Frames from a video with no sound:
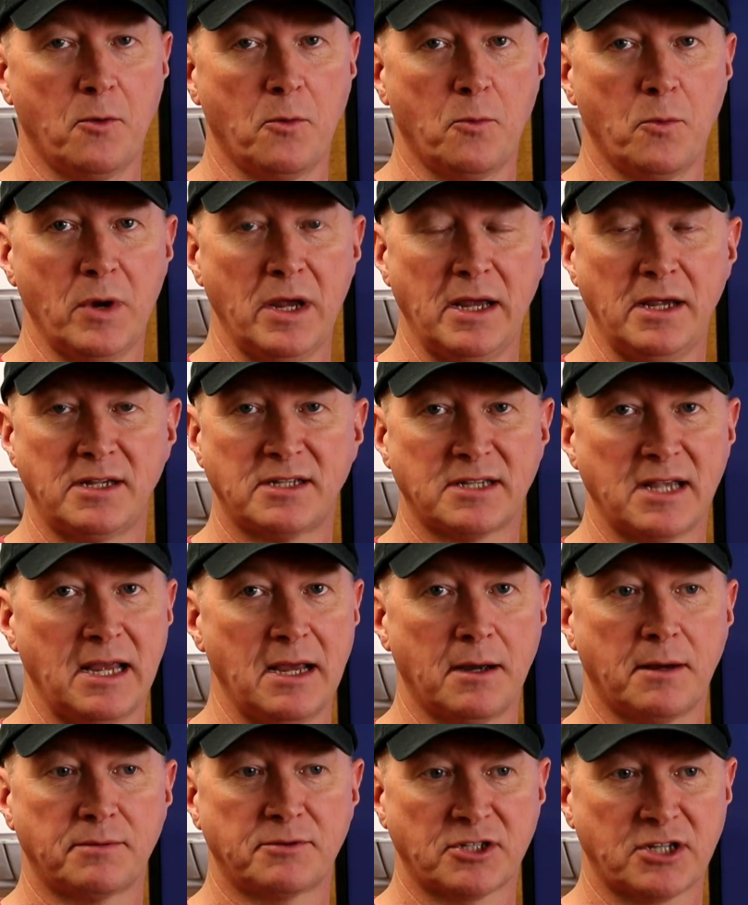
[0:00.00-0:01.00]
we
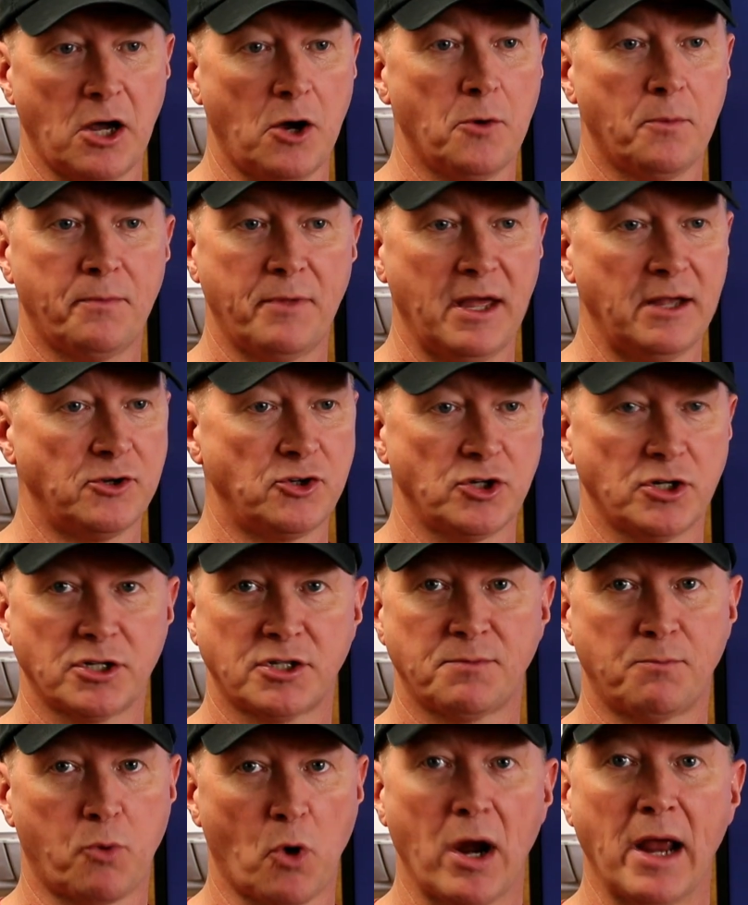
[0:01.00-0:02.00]
see a scope that
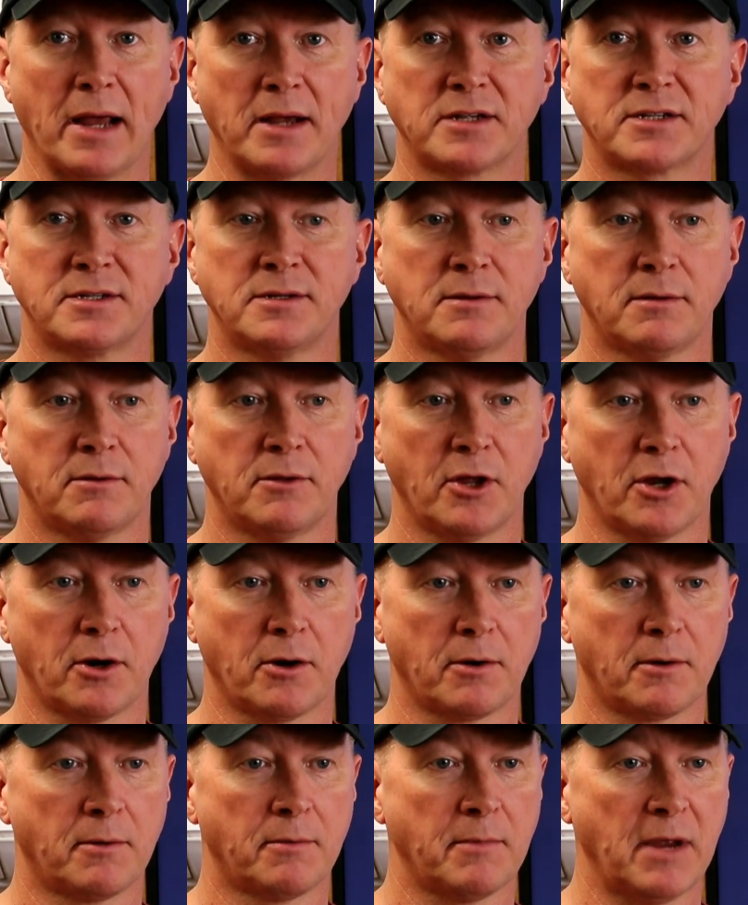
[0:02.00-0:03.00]
just breaks.
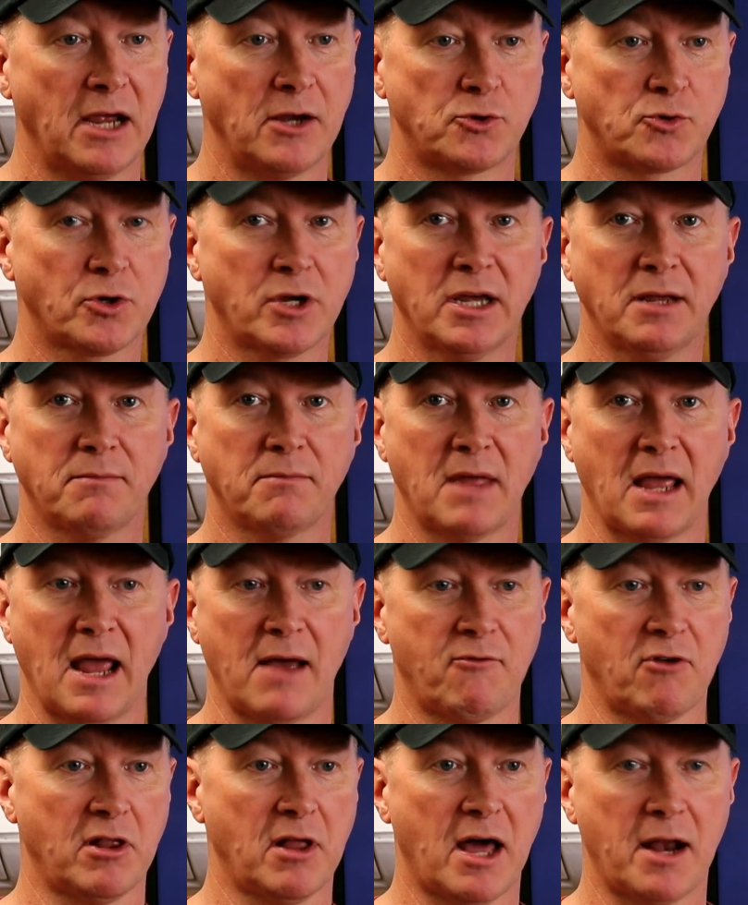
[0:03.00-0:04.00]
They're intricate, they
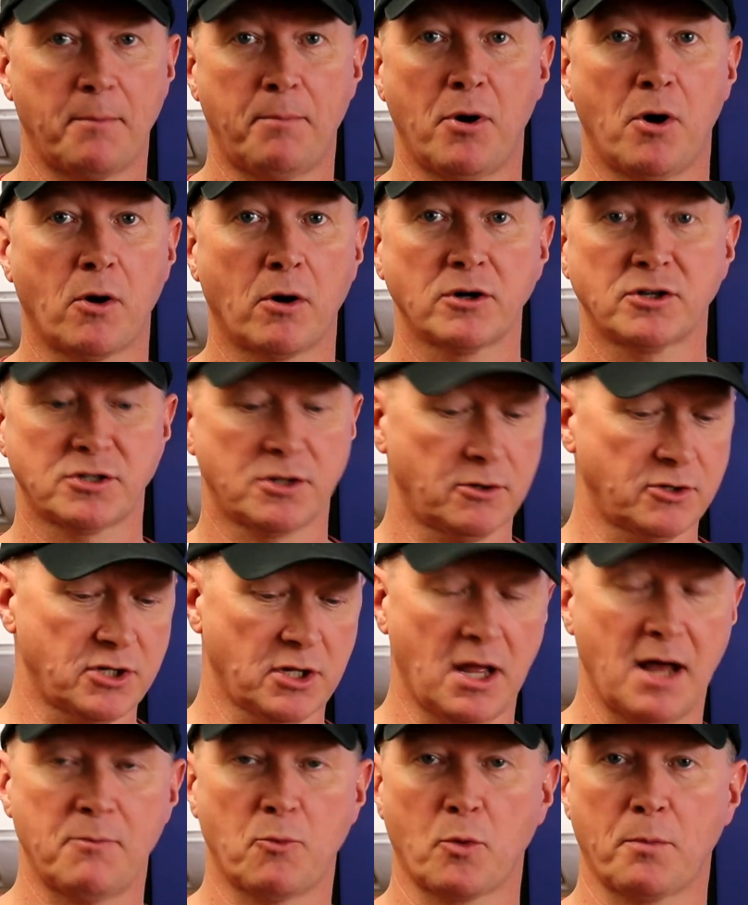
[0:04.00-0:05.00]
have a lot of parts.
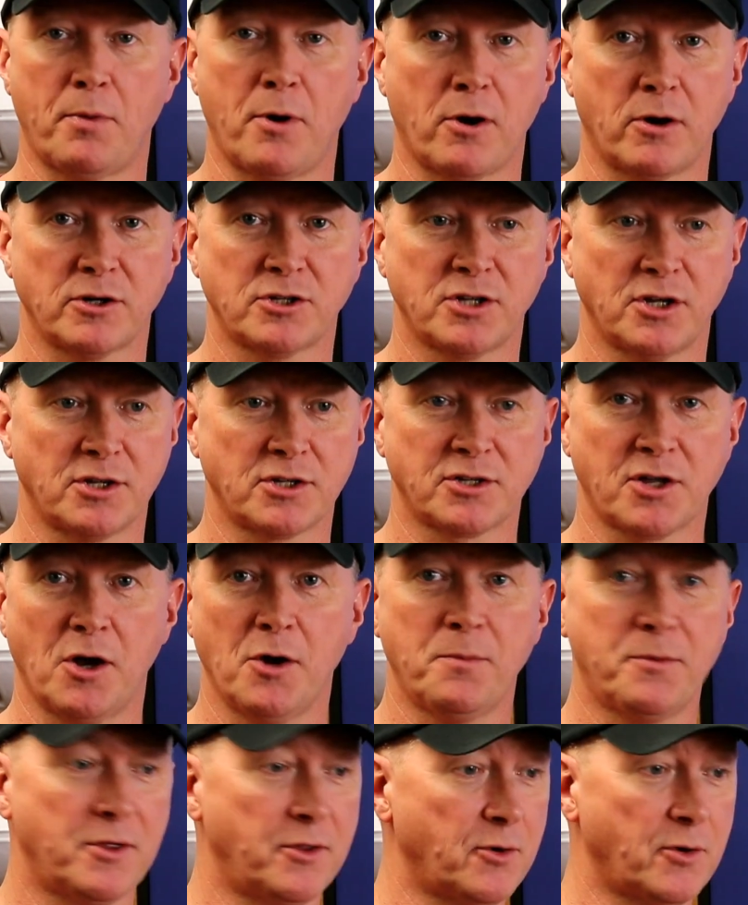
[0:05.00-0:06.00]
There's a lot more parts in a
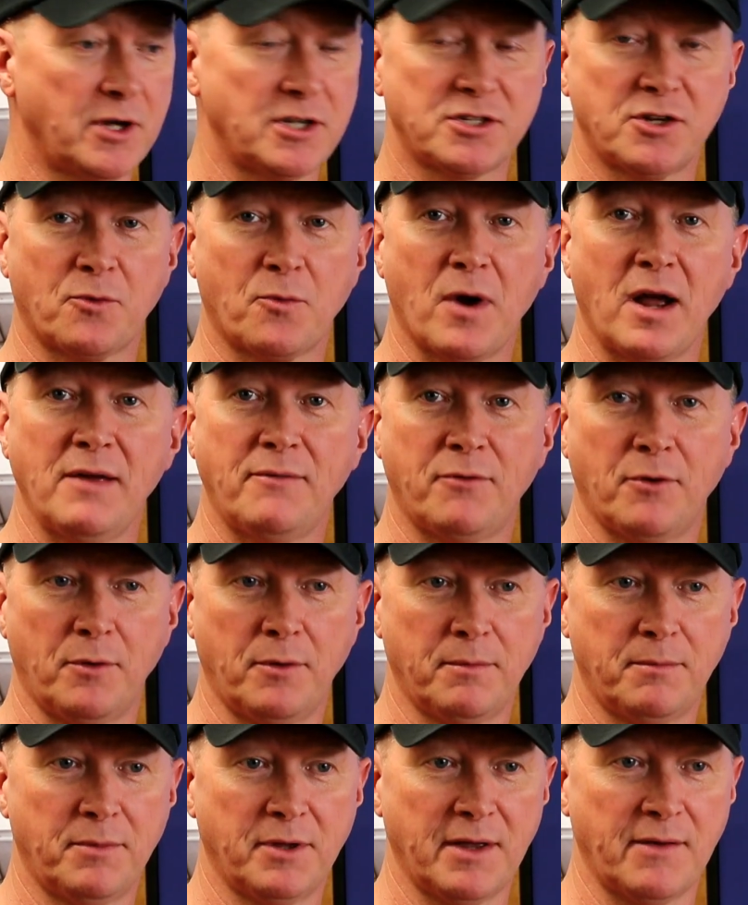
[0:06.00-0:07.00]
scope than there is in a
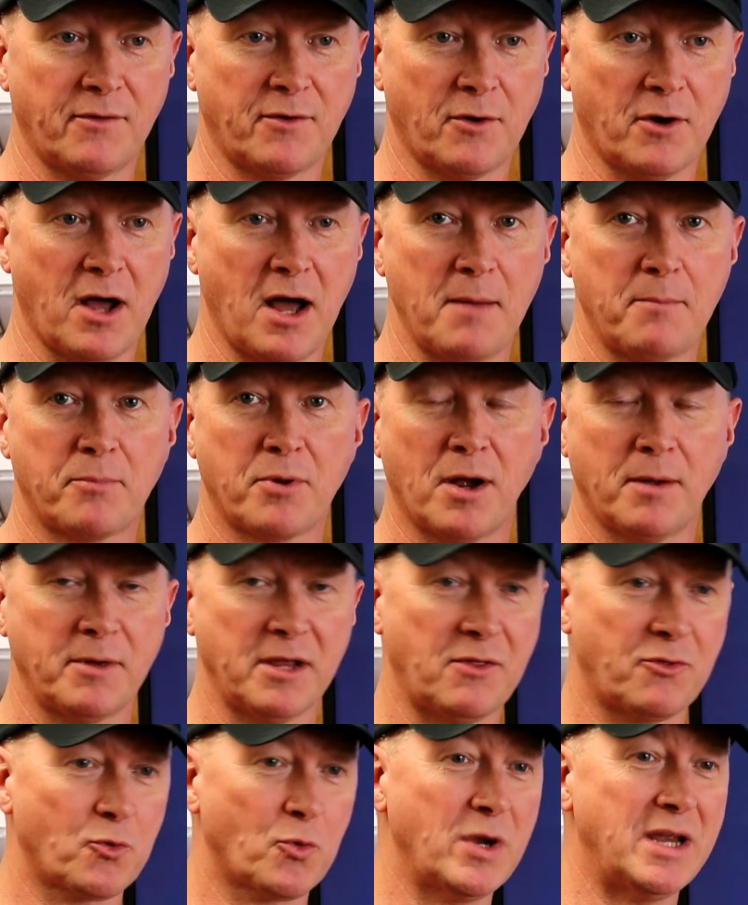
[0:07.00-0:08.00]
rifle, believe it or not.
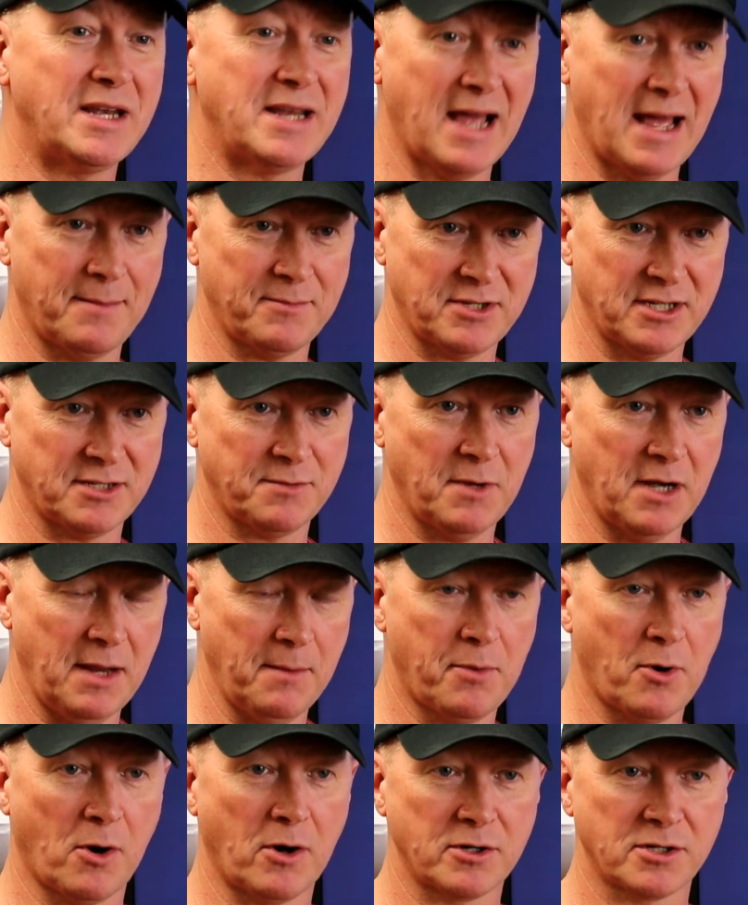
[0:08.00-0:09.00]
Probably 3 times as
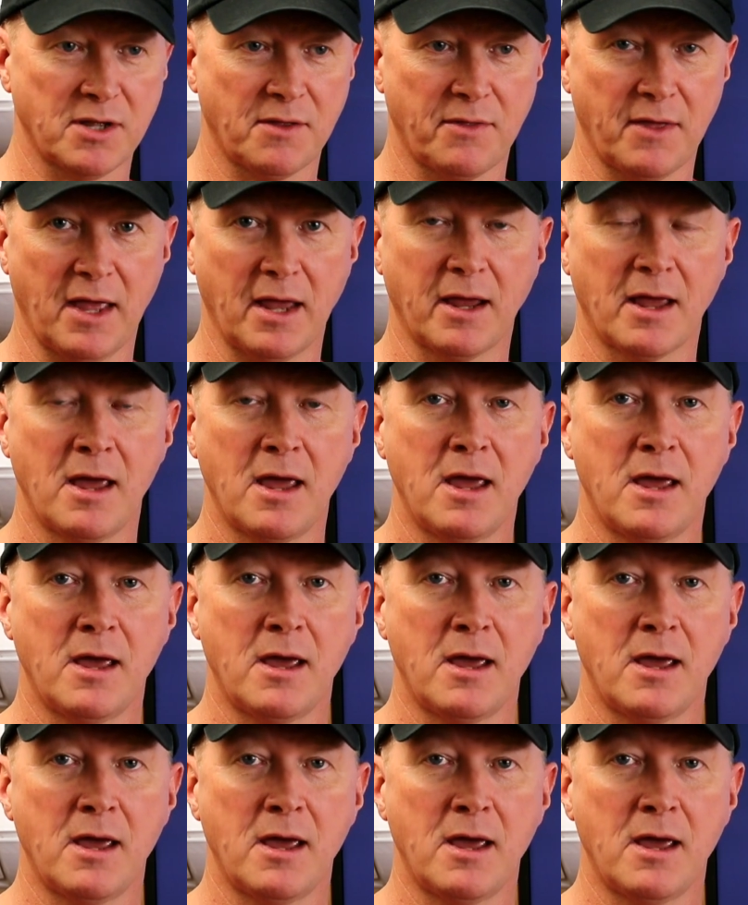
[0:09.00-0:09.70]
many parts, I think.